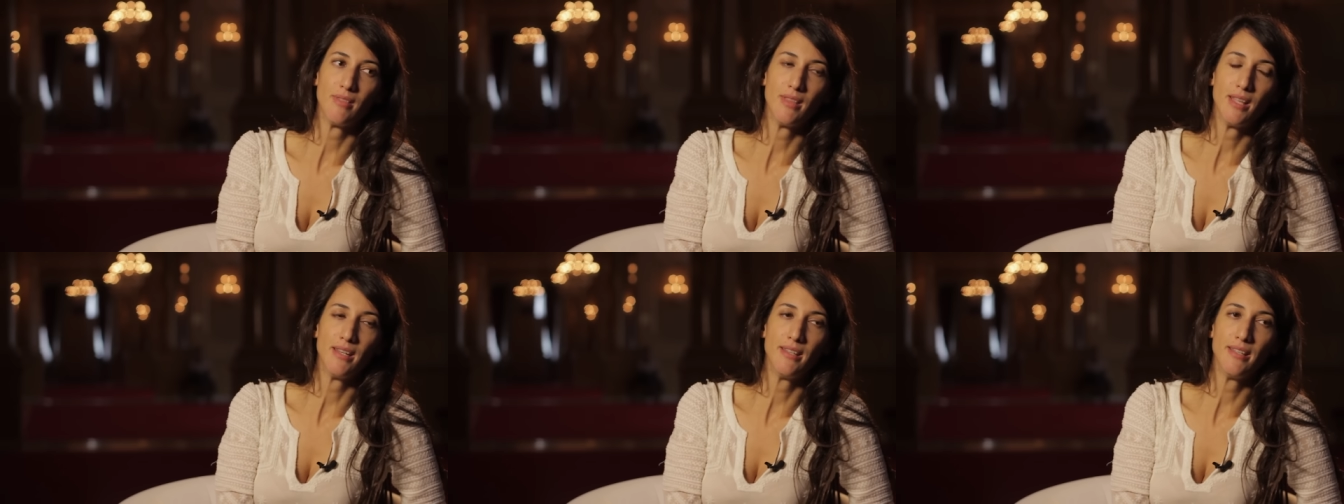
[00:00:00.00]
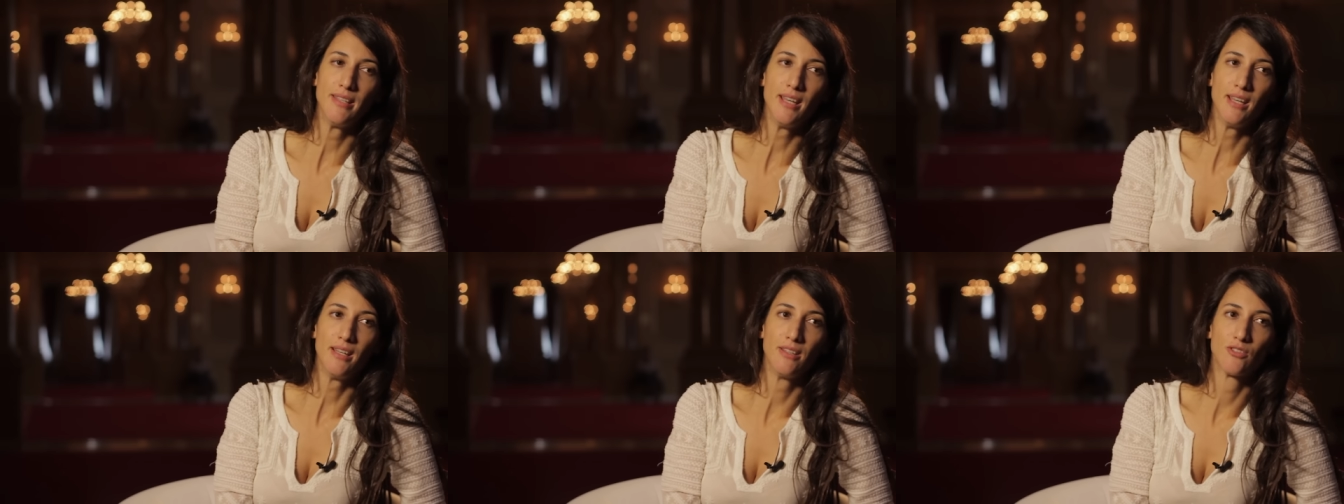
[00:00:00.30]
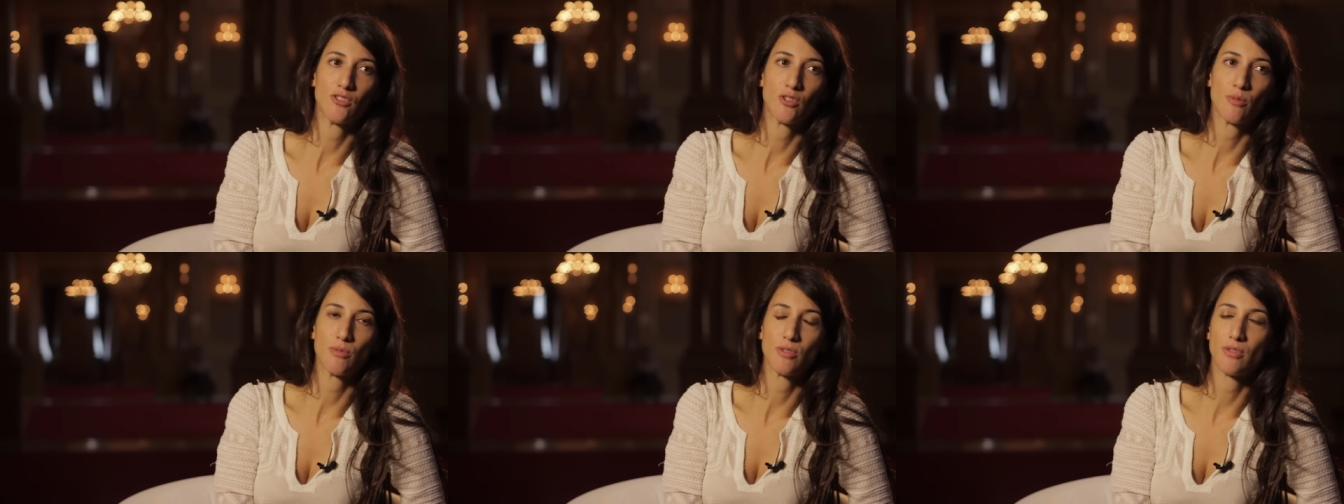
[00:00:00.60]
then yeah,
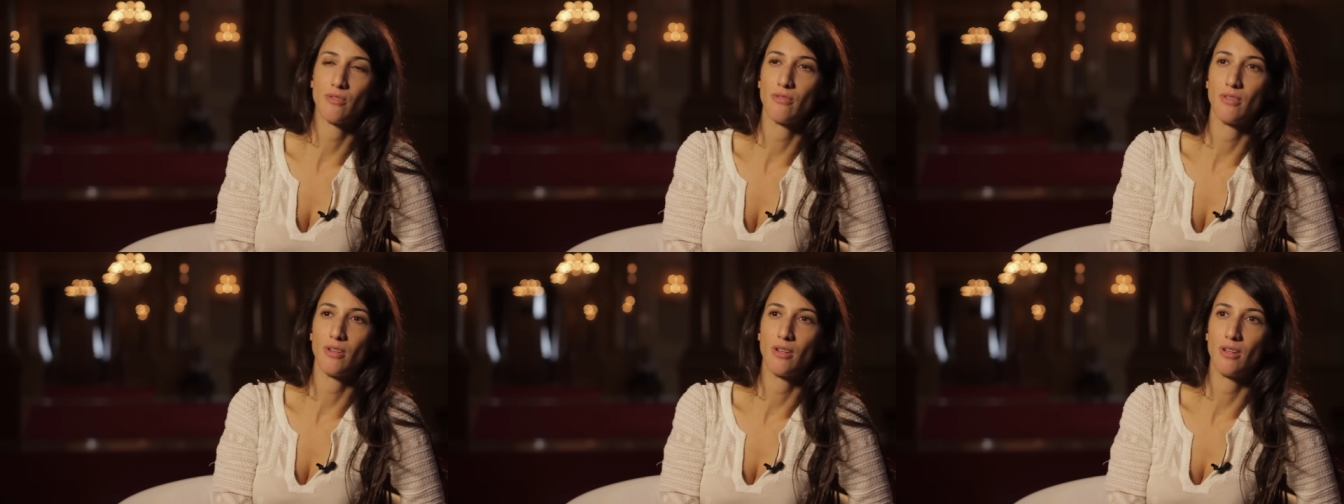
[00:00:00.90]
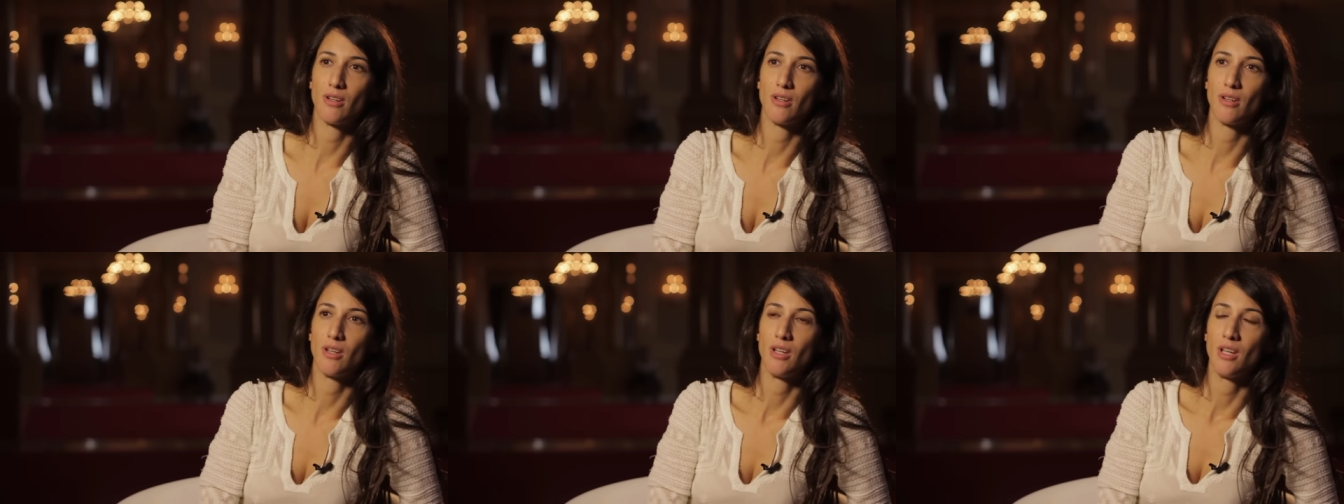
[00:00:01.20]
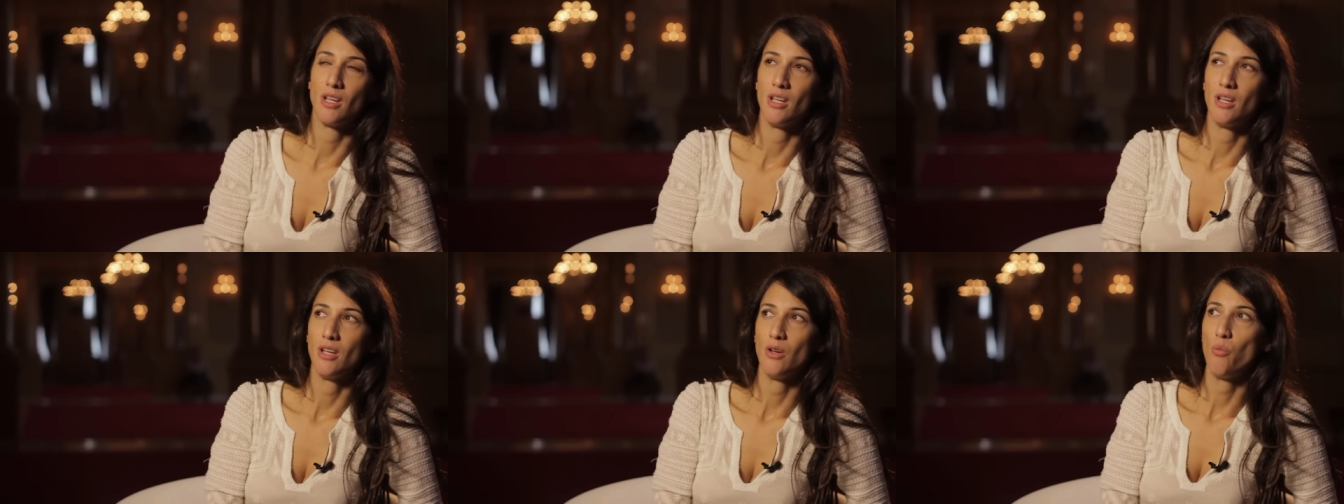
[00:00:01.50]
in terms of uh,
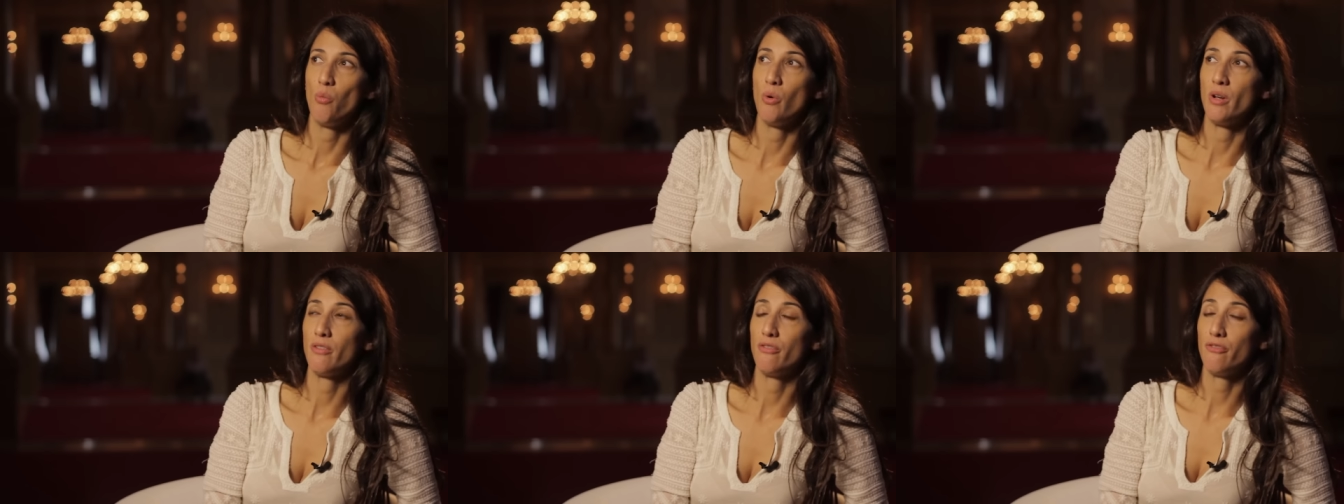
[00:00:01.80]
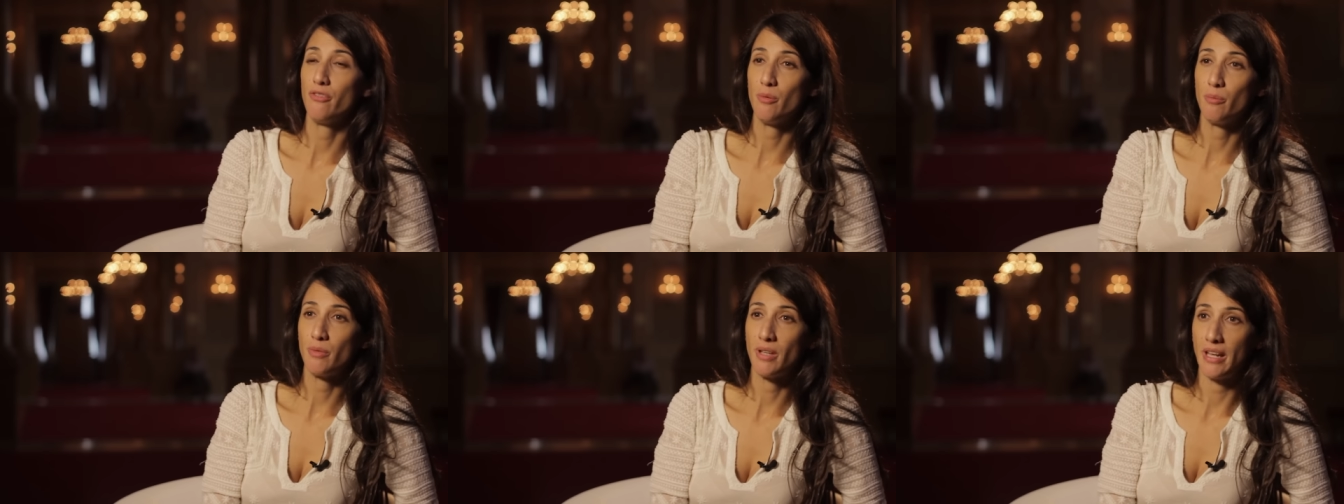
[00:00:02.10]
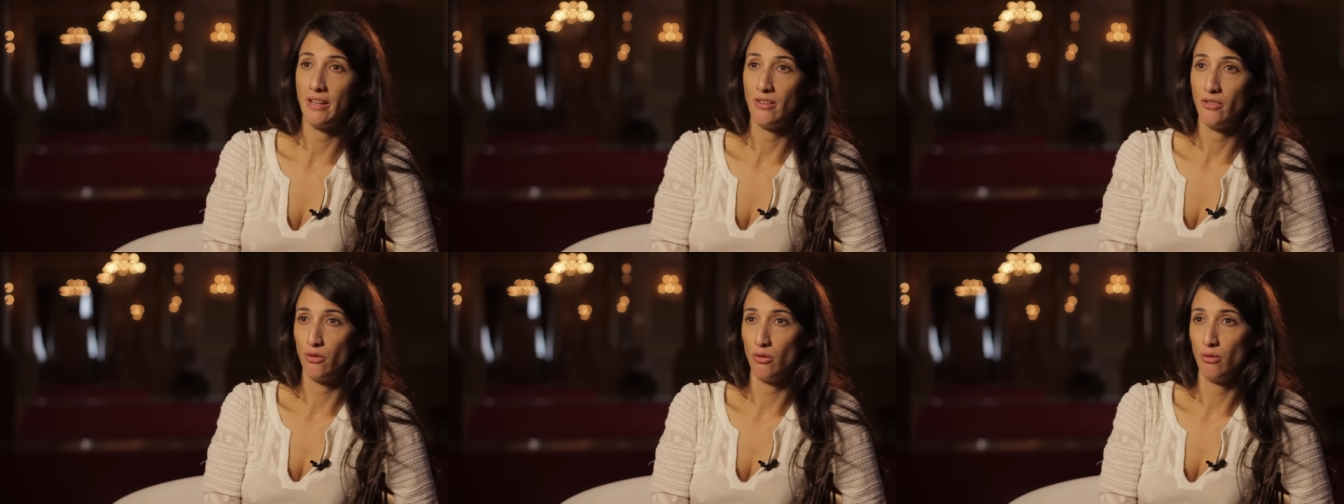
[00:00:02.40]
what a film
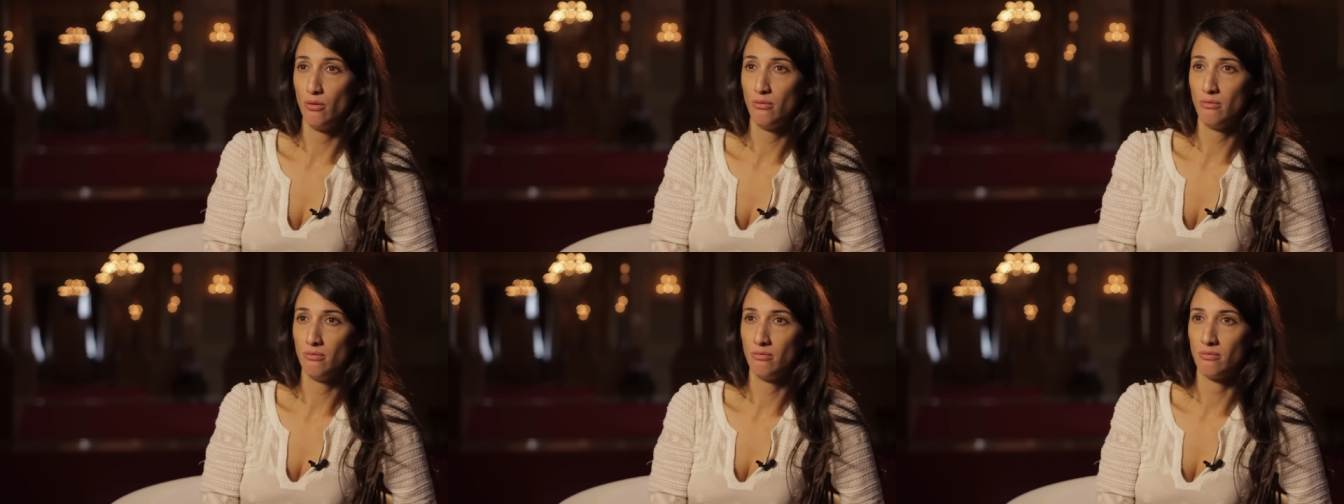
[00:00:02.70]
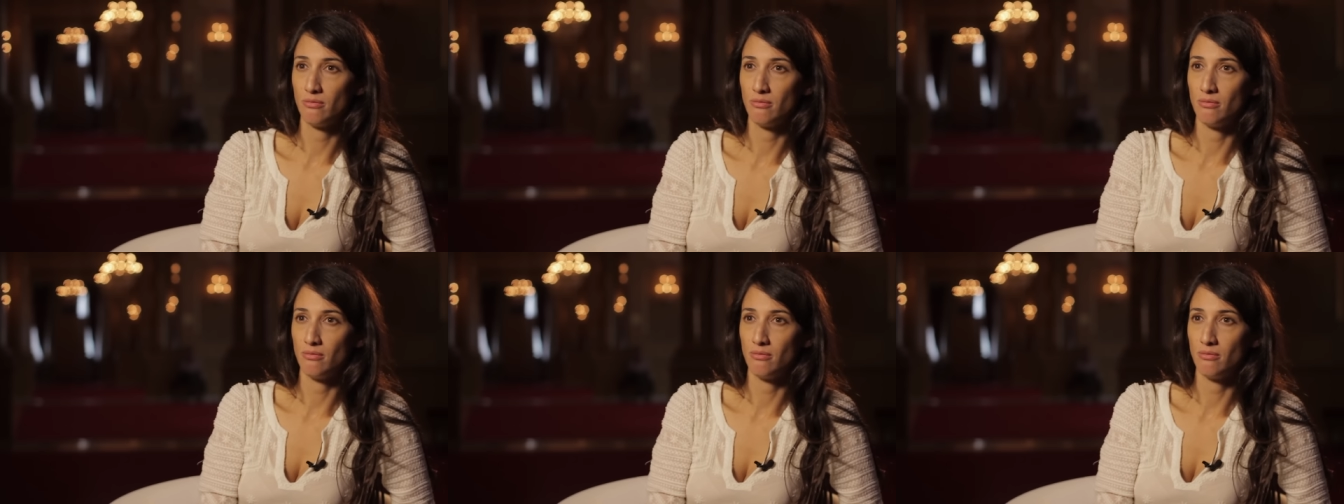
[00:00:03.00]
can do,